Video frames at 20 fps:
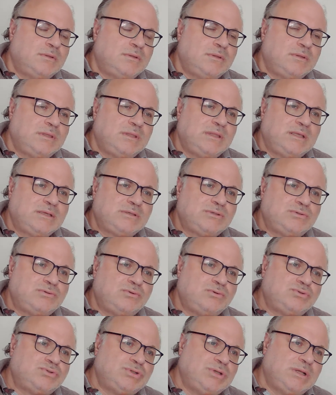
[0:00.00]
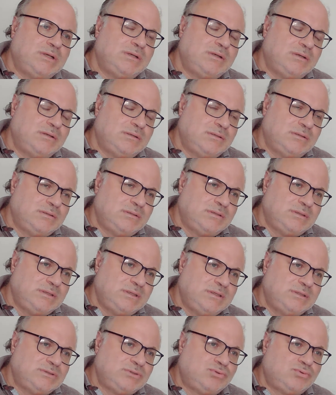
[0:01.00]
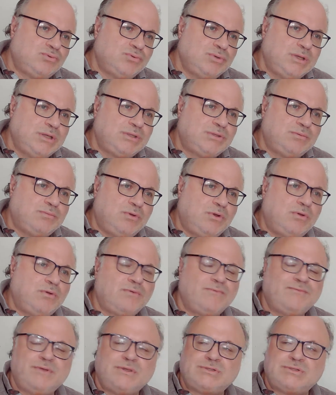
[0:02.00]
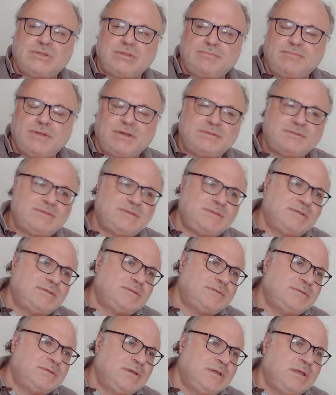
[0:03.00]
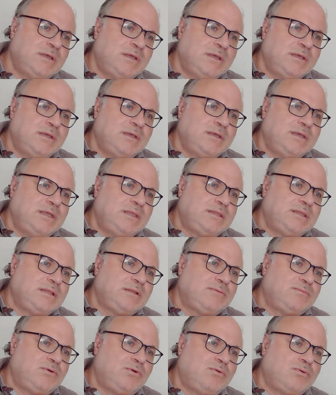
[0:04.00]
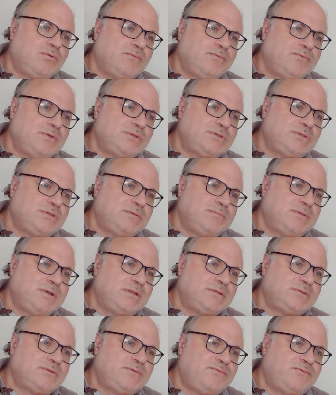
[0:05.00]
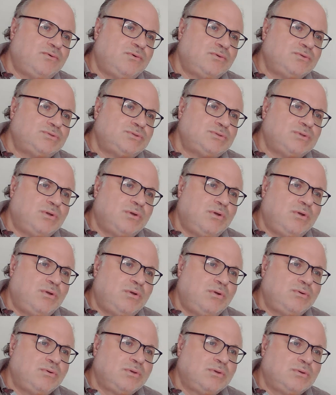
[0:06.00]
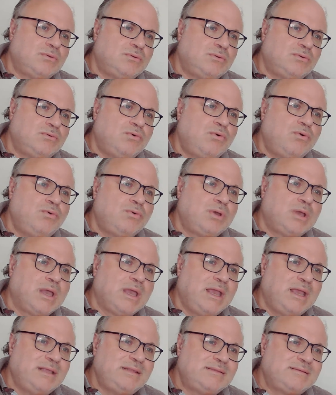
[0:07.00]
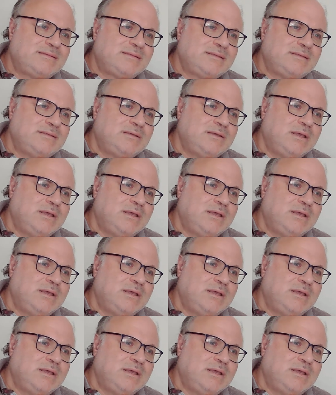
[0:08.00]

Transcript: The next solution is to eat more vegetables. Eating more vegetables, fruits, whole grains,